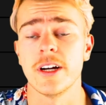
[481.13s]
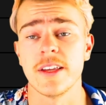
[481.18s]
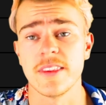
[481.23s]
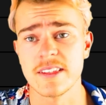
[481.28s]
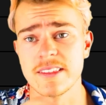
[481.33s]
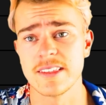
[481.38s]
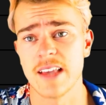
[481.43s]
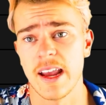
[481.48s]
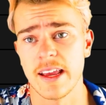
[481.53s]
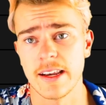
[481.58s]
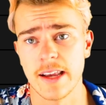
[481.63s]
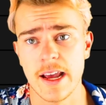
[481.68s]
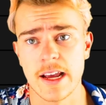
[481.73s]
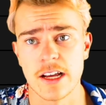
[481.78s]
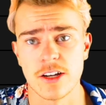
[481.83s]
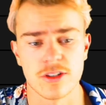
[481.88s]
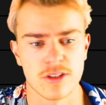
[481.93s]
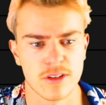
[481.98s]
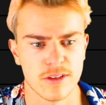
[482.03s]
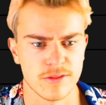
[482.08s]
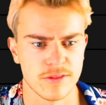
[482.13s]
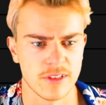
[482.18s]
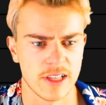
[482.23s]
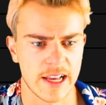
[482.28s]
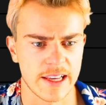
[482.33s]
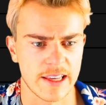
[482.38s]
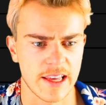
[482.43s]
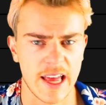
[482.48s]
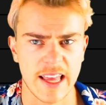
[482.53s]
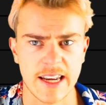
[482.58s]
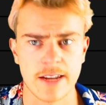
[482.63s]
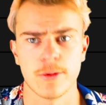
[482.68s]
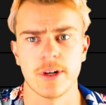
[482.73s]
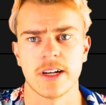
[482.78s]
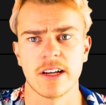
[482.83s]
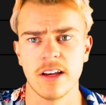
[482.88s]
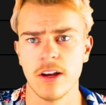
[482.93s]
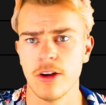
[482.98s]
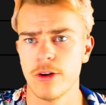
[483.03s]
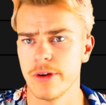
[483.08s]
in this day and age of like,
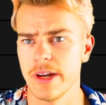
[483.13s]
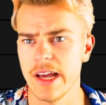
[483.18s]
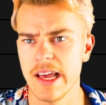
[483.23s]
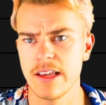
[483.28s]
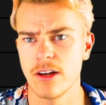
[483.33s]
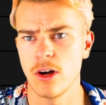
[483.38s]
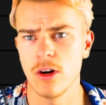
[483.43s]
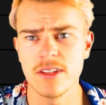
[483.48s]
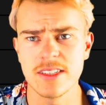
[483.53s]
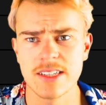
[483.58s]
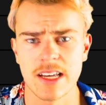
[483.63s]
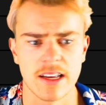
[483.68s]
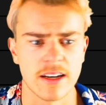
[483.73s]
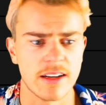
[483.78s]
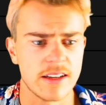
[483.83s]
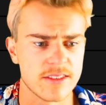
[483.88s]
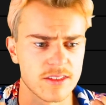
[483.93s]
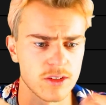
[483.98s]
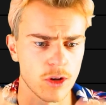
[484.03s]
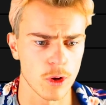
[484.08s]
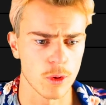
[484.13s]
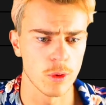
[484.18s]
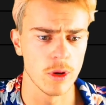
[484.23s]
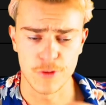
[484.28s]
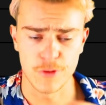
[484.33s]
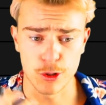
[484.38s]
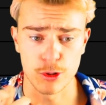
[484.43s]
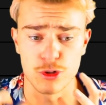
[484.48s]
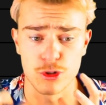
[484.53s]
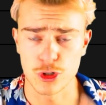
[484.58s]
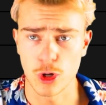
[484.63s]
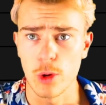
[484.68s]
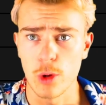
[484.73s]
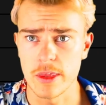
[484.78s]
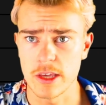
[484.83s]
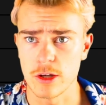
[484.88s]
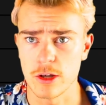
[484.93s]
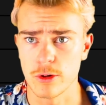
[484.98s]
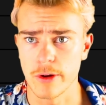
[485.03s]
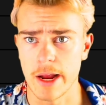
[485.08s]
anyone can create content. And so if you can show
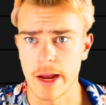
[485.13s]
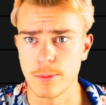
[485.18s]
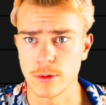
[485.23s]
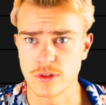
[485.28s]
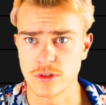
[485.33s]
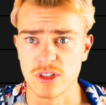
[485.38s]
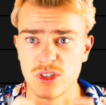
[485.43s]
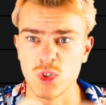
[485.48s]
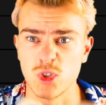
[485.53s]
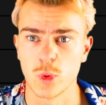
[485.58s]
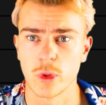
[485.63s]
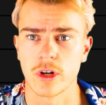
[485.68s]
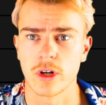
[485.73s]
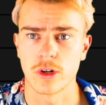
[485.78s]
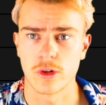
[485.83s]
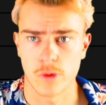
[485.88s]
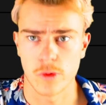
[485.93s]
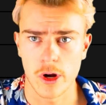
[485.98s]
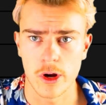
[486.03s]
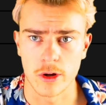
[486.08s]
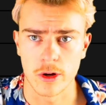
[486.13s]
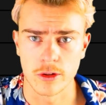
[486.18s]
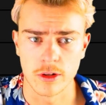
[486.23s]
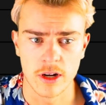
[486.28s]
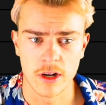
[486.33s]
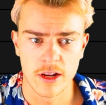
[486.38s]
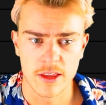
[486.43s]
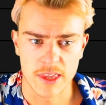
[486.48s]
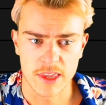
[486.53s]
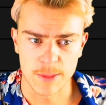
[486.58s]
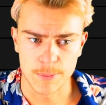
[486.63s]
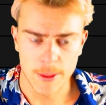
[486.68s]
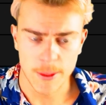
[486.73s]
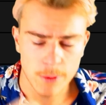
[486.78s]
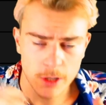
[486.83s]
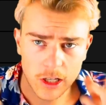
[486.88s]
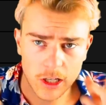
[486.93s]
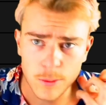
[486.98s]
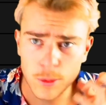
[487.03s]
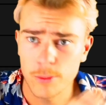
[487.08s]
that you're able to do it on your own, then
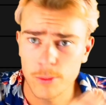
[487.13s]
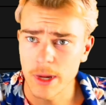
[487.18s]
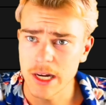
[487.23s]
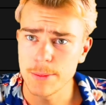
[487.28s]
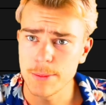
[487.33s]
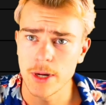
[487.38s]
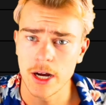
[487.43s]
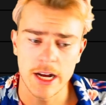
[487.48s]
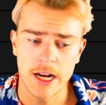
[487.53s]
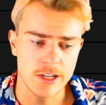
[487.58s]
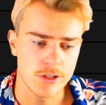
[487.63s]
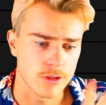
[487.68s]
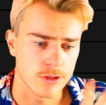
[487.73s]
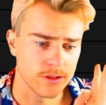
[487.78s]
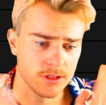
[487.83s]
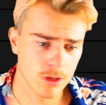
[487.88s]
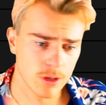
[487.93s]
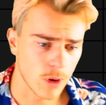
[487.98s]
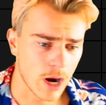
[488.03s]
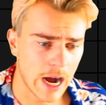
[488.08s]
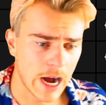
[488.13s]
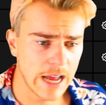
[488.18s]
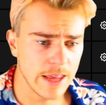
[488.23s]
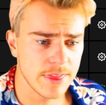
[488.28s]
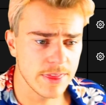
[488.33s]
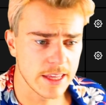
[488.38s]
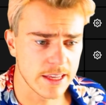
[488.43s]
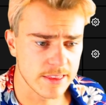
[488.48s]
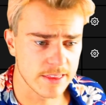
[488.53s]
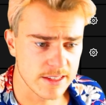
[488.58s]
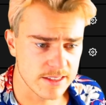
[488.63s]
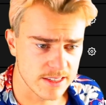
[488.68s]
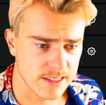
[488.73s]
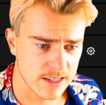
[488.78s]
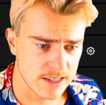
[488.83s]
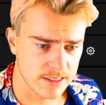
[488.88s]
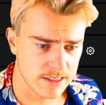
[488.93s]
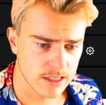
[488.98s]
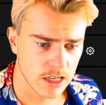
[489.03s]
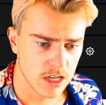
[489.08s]
people are gonna put money behind you. So I think this
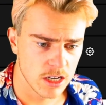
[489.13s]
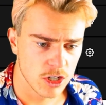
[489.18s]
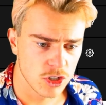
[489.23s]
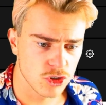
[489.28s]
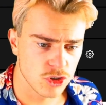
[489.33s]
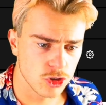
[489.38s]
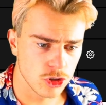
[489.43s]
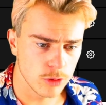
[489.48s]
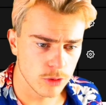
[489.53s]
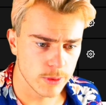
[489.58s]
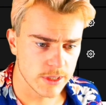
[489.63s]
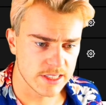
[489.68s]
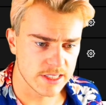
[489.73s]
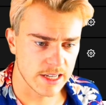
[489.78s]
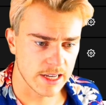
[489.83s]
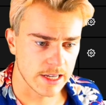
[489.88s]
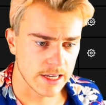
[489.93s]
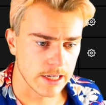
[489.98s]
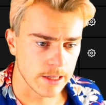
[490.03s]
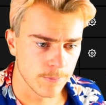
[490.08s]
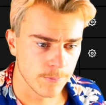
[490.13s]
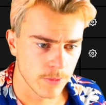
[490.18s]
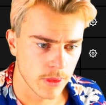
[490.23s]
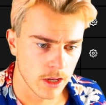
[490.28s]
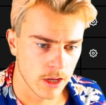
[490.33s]
is stupid tea.